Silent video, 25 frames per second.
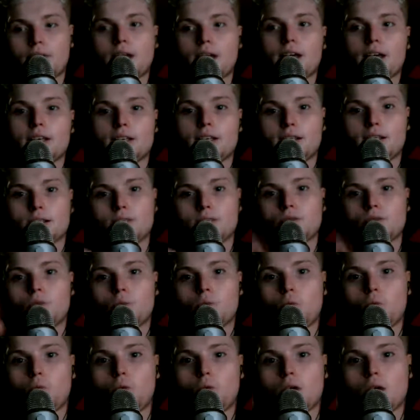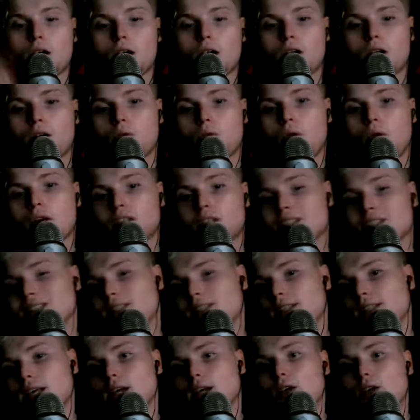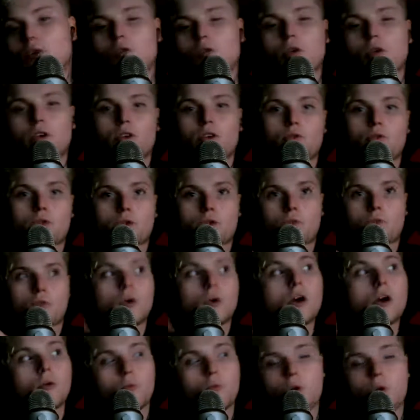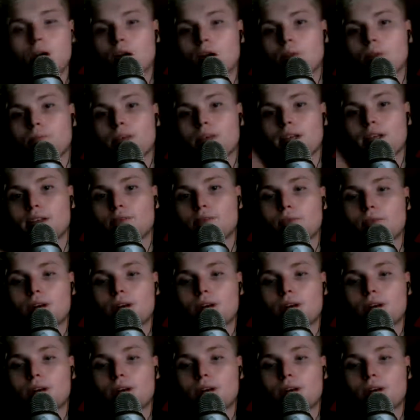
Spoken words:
That is, I should say, quote unquote, what will be